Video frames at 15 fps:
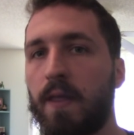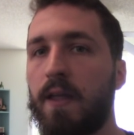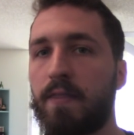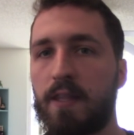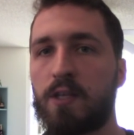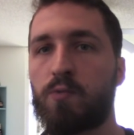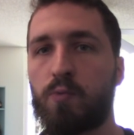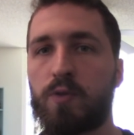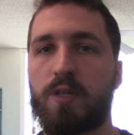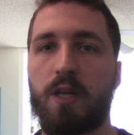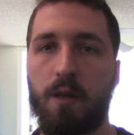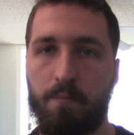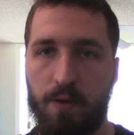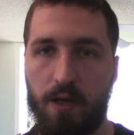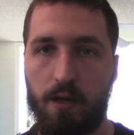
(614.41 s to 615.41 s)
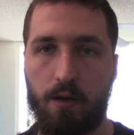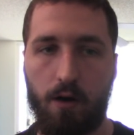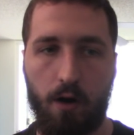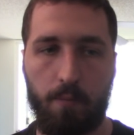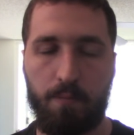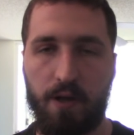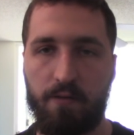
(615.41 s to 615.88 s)
that this was going to be
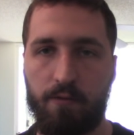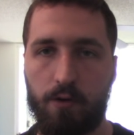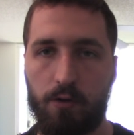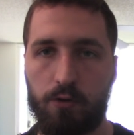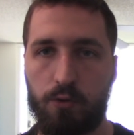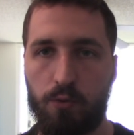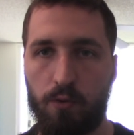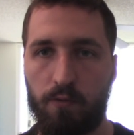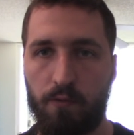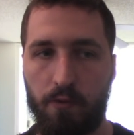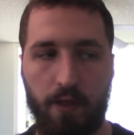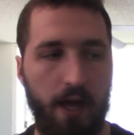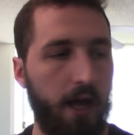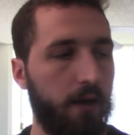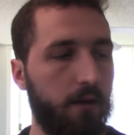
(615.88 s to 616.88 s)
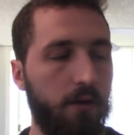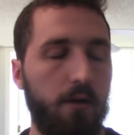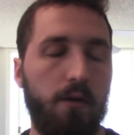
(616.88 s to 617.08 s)
our pivotal tool for that.